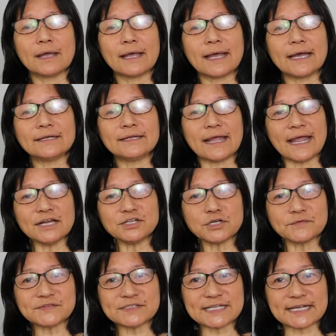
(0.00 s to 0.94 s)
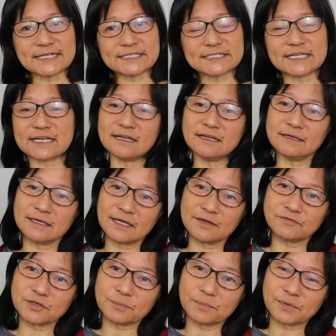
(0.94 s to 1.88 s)
at the age of 60,
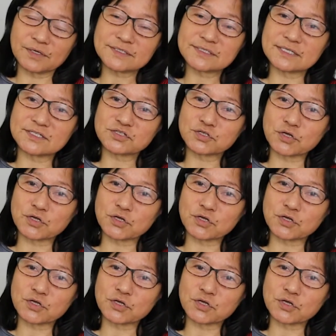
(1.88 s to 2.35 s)
if the person is